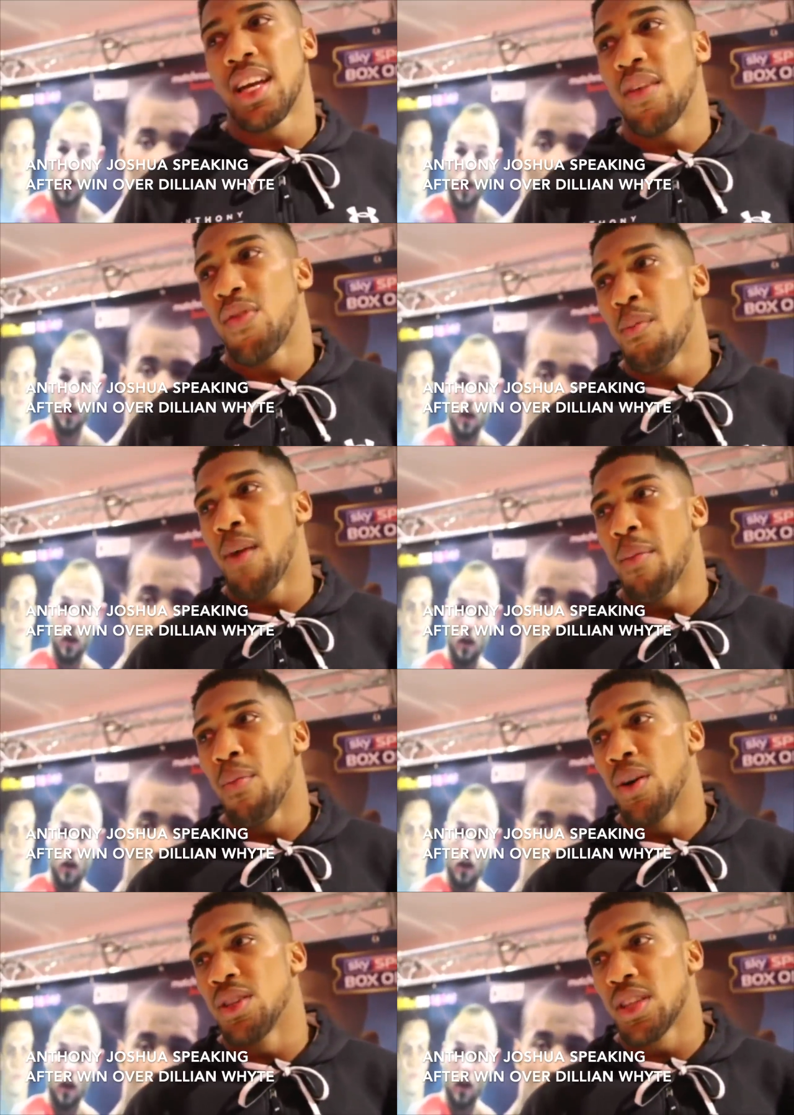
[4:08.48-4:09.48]
Speaker 1: a leaf from my
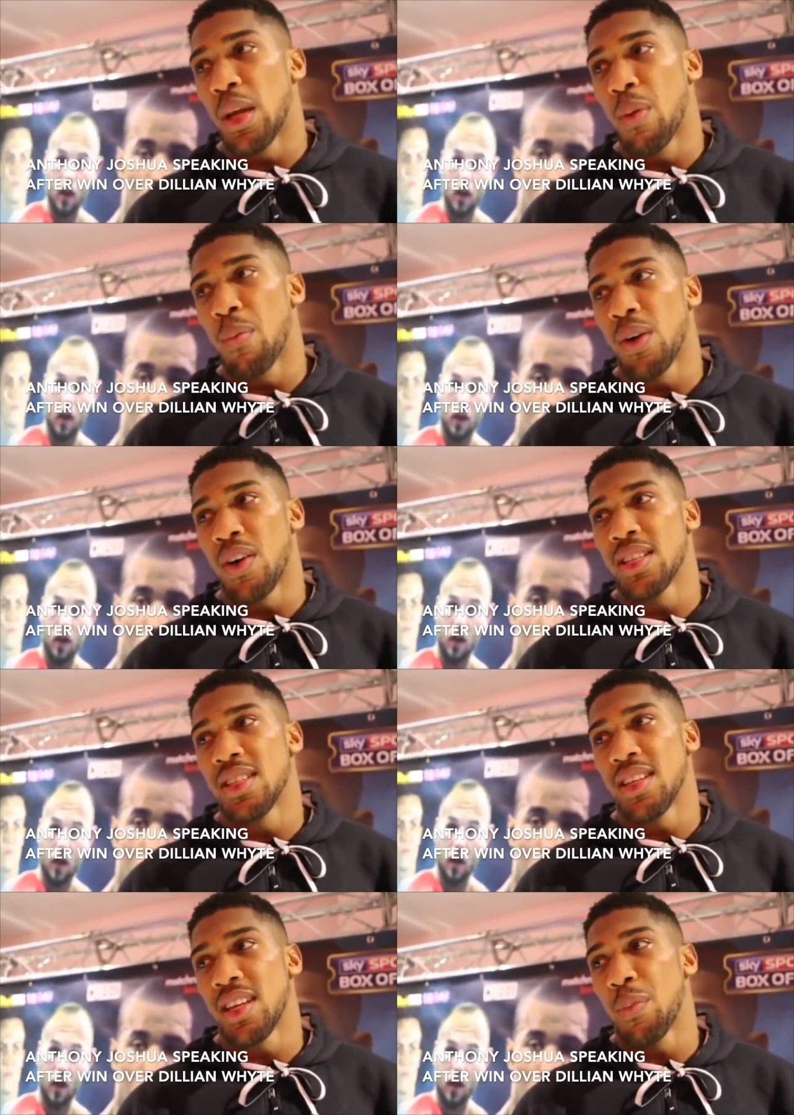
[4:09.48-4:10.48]
book. Just keep on
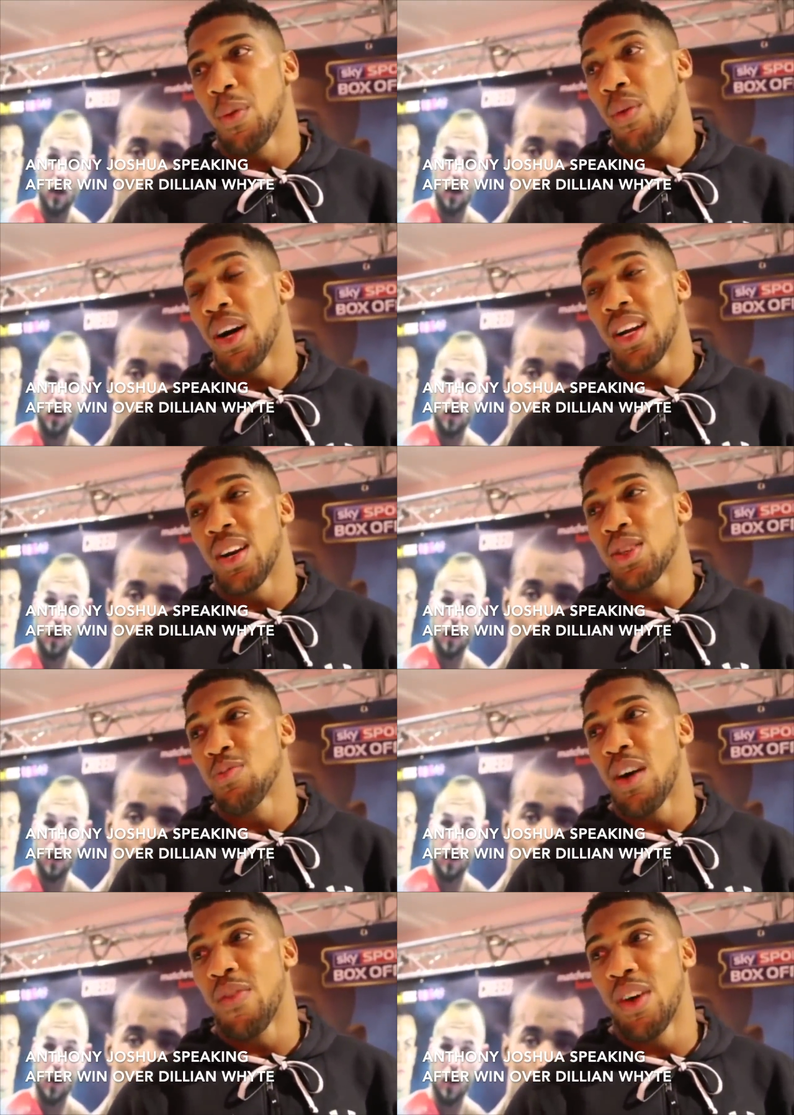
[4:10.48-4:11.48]
progressing, keep on working. I
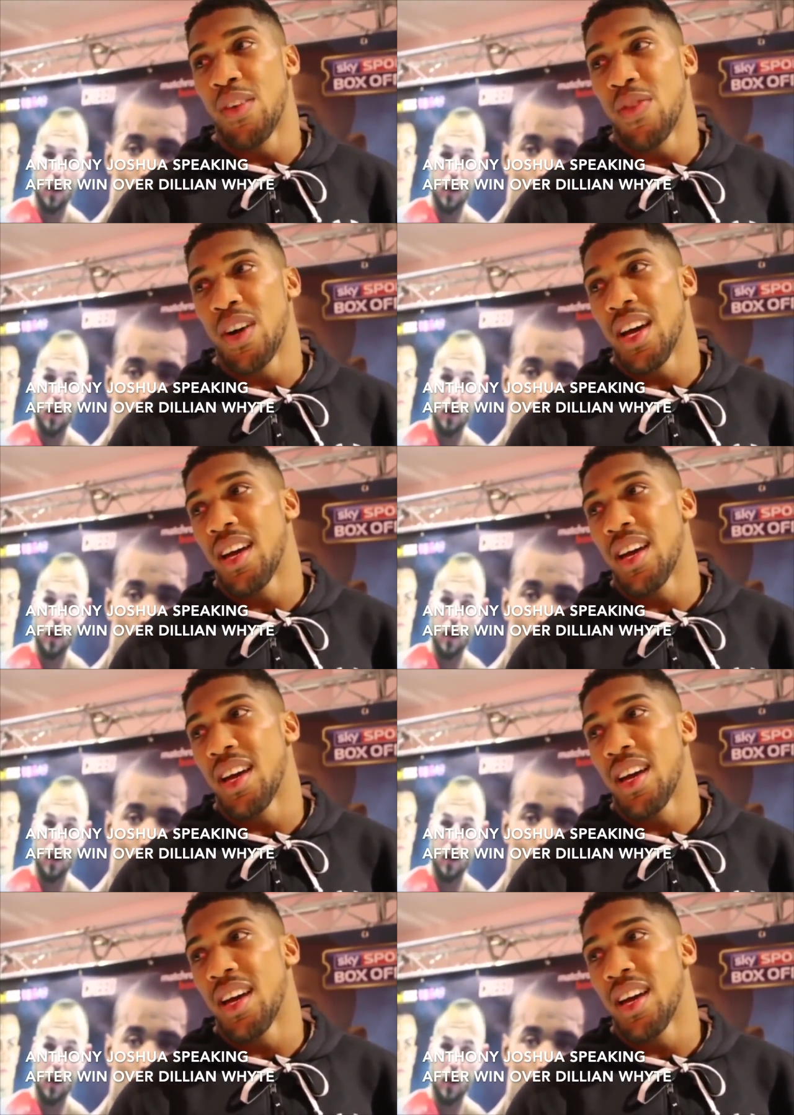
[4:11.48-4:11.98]
lost my third fight,